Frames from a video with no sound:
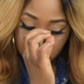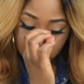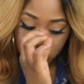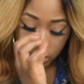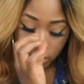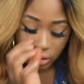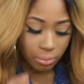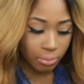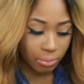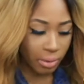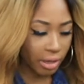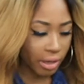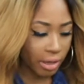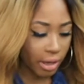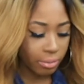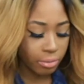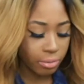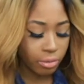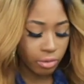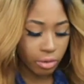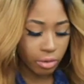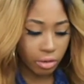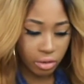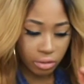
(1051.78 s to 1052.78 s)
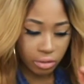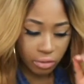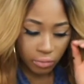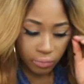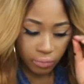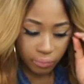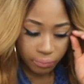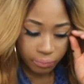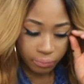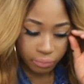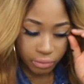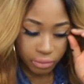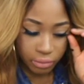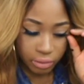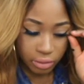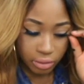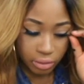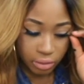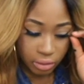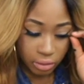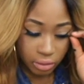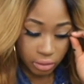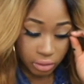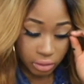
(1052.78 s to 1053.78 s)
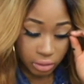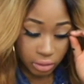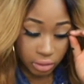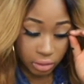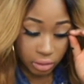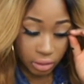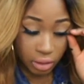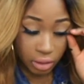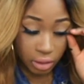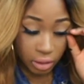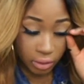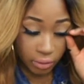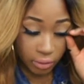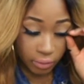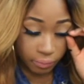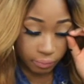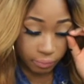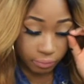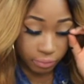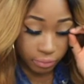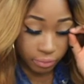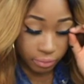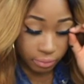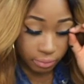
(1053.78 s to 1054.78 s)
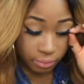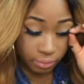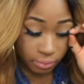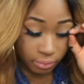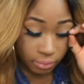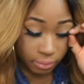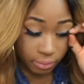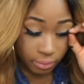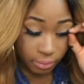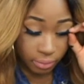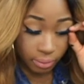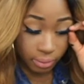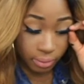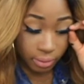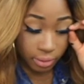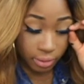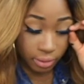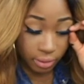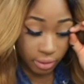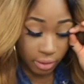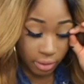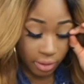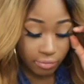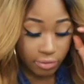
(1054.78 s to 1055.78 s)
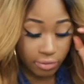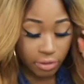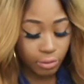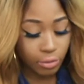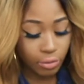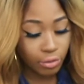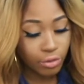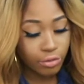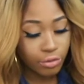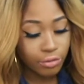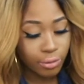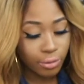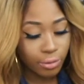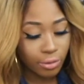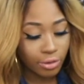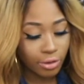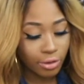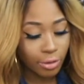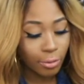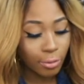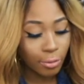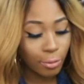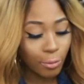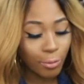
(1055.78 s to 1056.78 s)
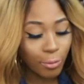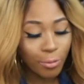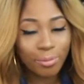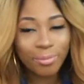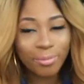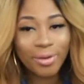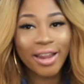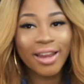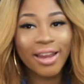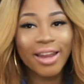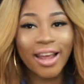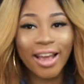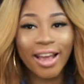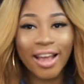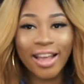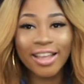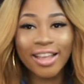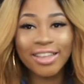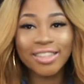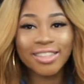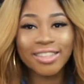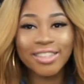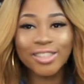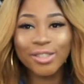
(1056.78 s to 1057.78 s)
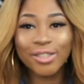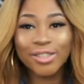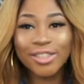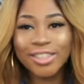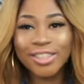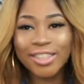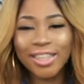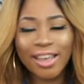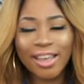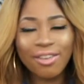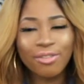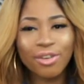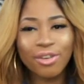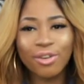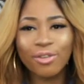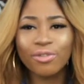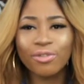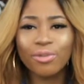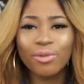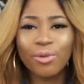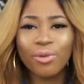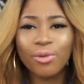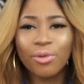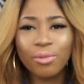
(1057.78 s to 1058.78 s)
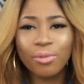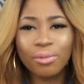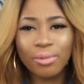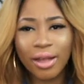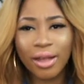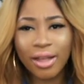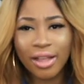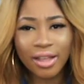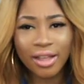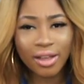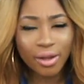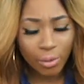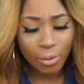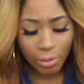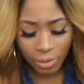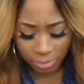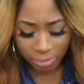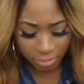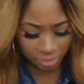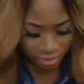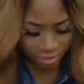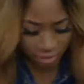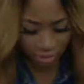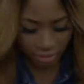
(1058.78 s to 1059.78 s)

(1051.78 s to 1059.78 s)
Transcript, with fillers: sell my camera, um, get rid of all, all, all my lights, just get rid of all my equipment